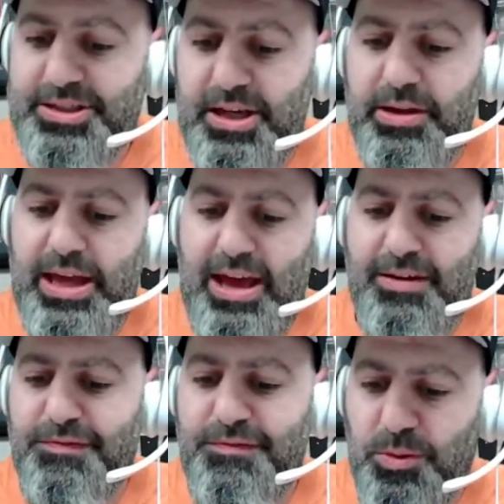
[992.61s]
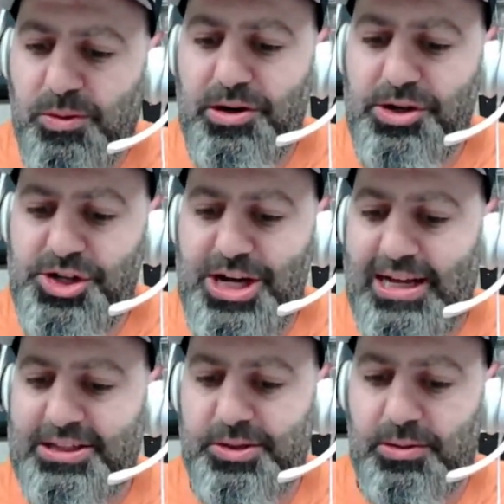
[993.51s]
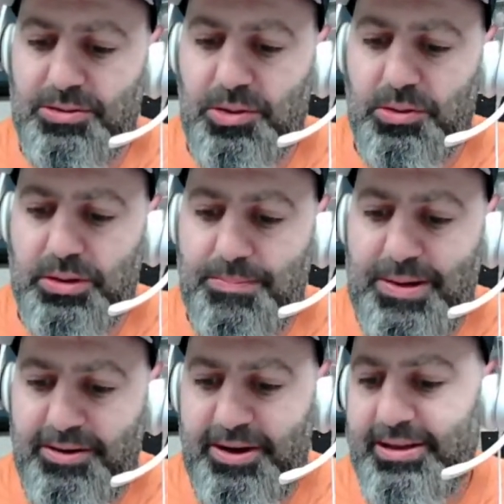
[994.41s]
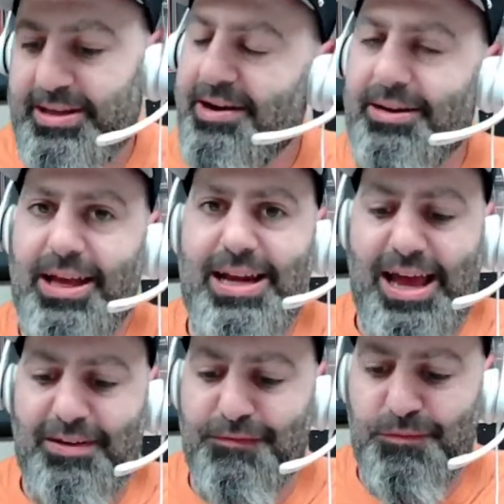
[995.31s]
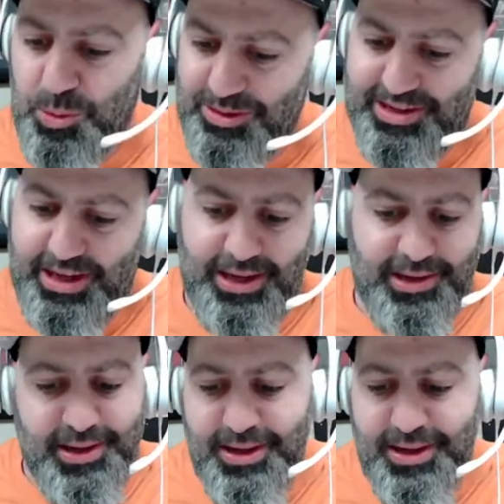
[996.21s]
They only had 4 shots on goal in the period. Carolina had 14.